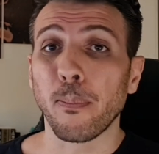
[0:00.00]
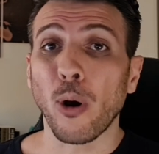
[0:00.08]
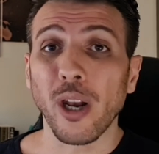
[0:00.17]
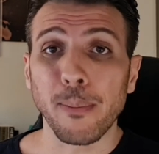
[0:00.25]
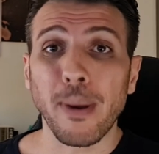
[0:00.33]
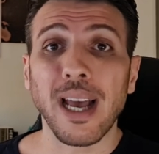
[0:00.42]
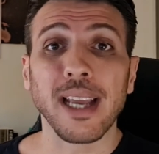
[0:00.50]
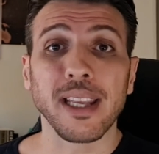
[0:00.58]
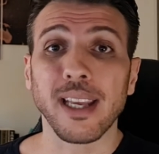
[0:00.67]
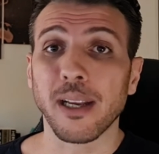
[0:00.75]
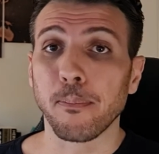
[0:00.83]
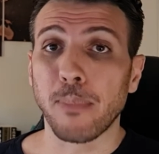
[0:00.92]
poly
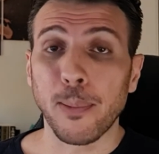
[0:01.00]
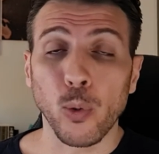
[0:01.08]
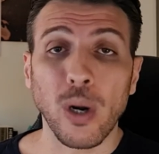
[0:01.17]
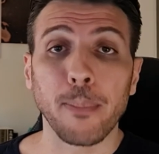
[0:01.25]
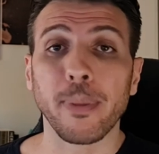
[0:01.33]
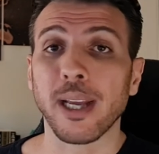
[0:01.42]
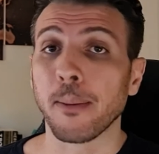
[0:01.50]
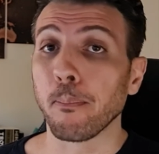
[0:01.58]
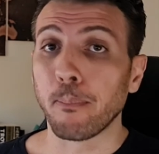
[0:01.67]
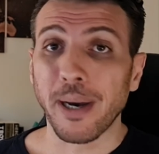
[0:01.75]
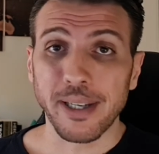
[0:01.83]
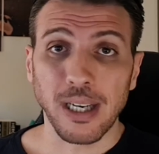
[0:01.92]
bagging, bubble
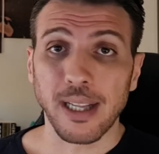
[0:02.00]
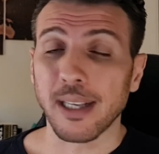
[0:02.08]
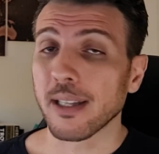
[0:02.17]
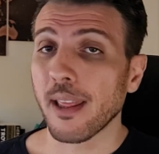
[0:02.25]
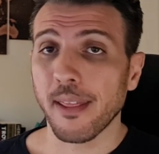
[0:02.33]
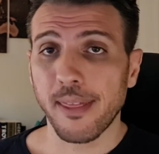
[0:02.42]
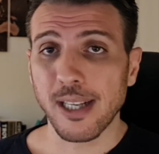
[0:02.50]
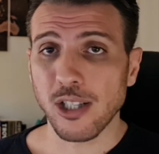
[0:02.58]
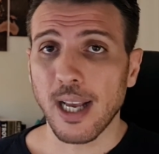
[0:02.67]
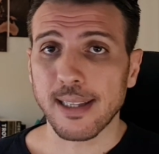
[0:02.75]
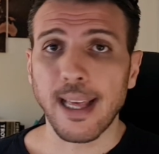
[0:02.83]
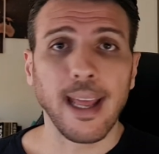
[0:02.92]
wrapping, bundling, things
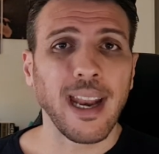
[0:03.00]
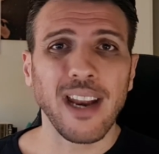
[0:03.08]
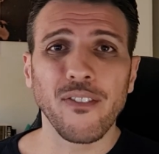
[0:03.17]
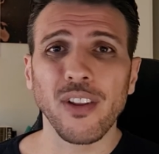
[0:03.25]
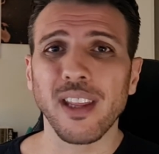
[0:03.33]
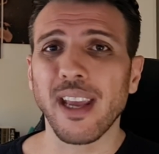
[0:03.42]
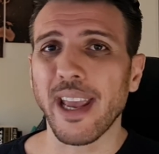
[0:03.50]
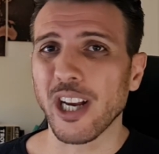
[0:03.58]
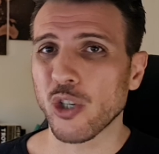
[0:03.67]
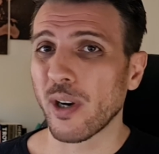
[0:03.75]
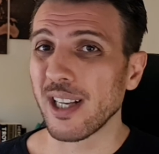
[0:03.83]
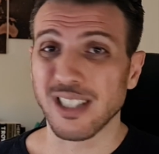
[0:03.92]
like that. Everything
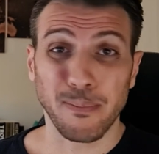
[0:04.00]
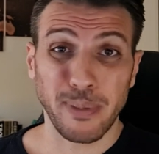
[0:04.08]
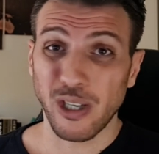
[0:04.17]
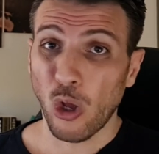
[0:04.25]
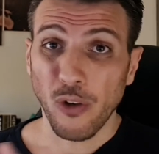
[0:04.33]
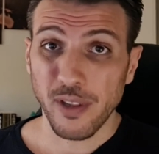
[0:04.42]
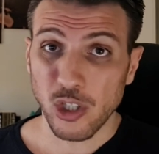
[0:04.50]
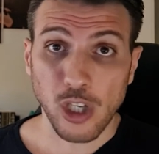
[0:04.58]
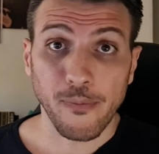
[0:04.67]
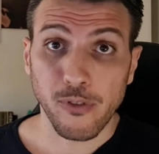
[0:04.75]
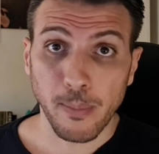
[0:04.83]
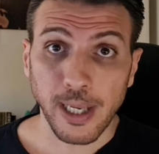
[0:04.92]
extra is a bit over the
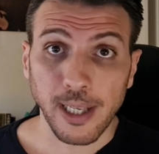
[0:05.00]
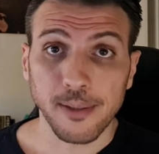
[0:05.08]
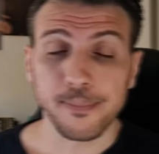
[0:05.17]
top for me.